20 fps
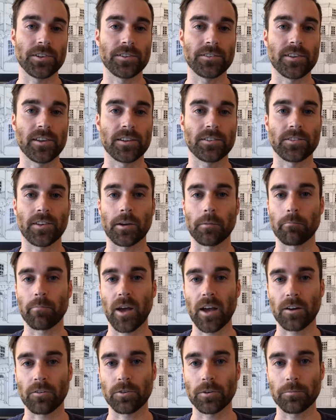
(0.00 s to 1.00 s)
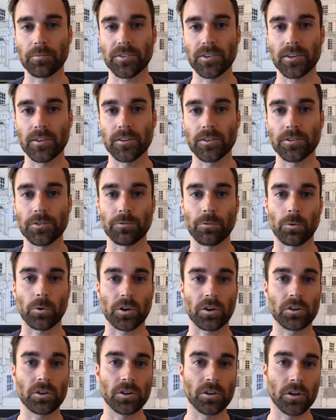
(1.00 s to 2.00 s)
in things like bankruptcies,
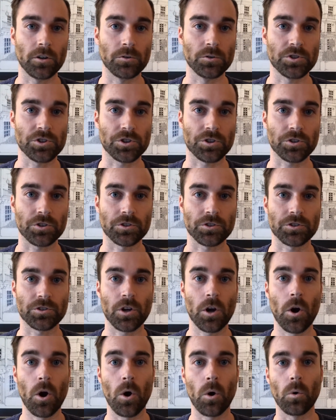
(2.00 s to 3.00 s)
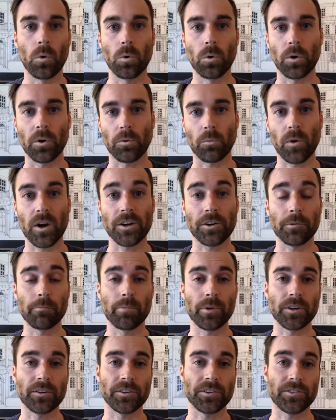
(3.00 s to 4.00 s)
foreclosures, or when your
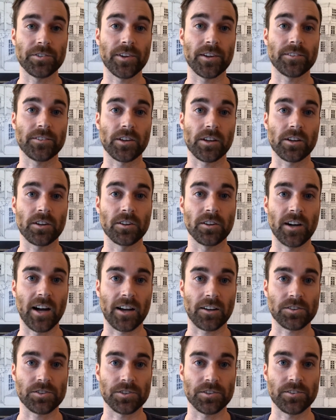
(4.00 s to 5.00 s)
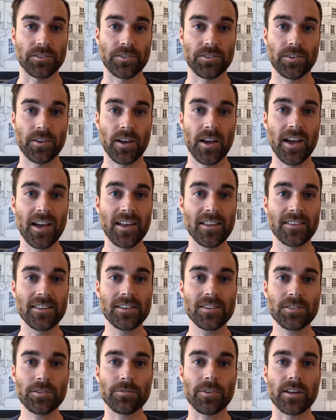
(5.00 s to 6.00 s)
bill is sent to collections.
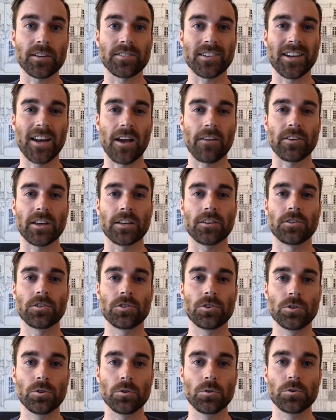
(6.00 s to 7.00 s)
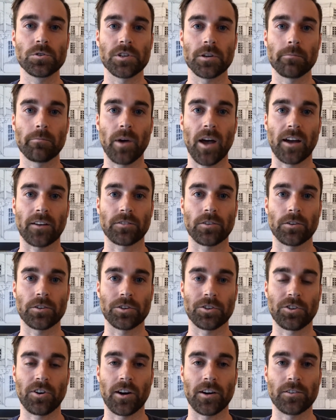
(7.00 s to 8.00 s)
These events can have a huge impact on
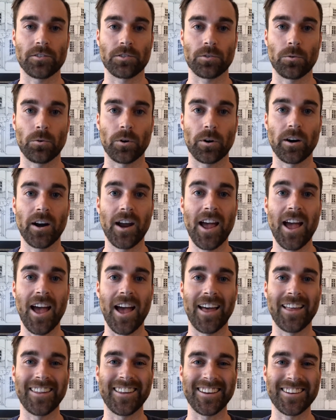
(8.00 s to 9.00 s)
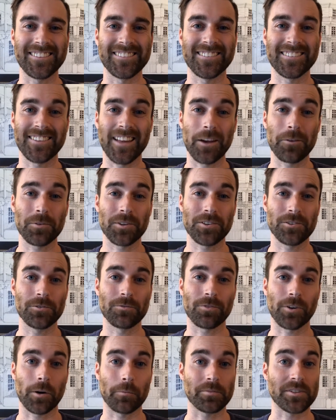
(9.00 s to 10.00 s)
your credit score, and they can stay with you
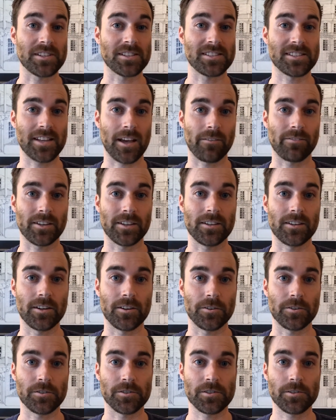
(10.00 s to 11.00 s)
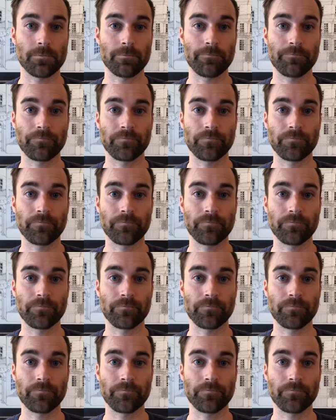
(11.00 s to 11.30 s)
for up to 7 years.